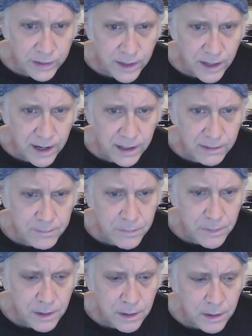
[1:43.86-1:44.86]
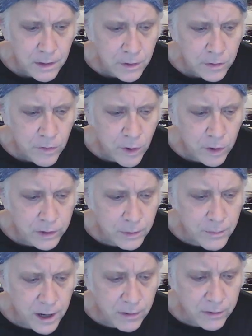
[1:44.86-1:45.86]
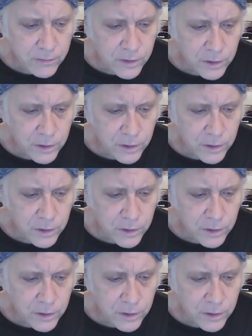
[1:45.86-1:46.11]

doing that, throwing them